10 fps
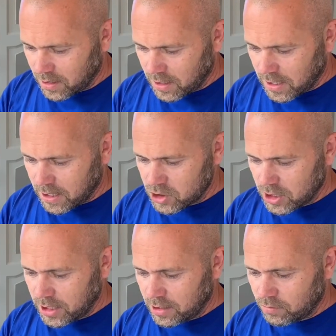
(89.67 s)

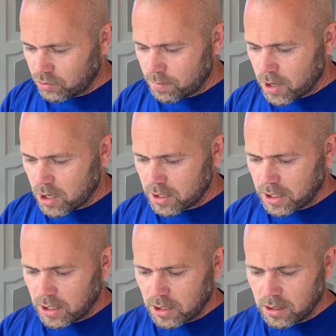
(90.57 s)
Angelina
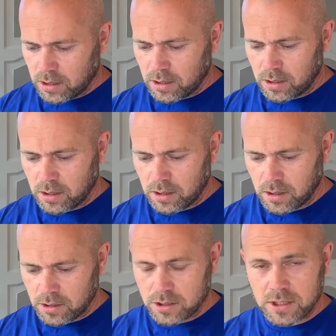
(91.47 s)
Romani
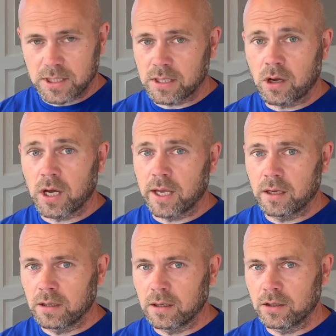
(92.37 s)
just says, hi,
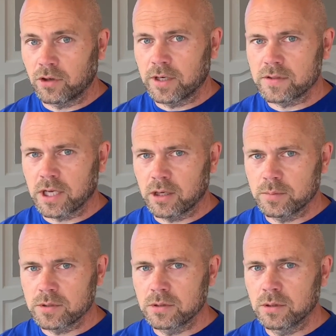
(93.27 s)
Creative
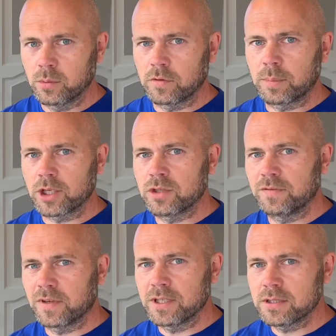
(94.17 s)
Scalps, with a blushing
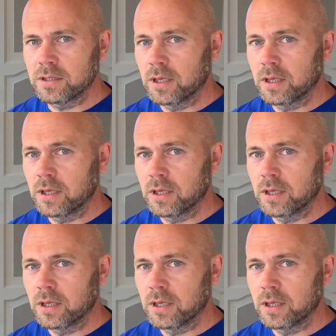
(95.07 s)
face.